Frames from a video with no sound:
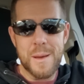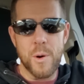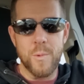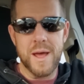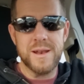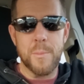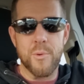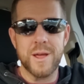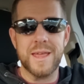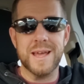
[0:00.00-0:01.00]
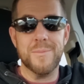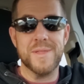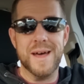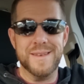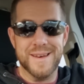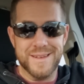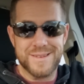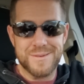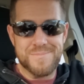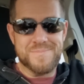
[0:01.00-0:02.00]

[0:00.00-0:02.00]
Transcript: but we end up breaking up that night.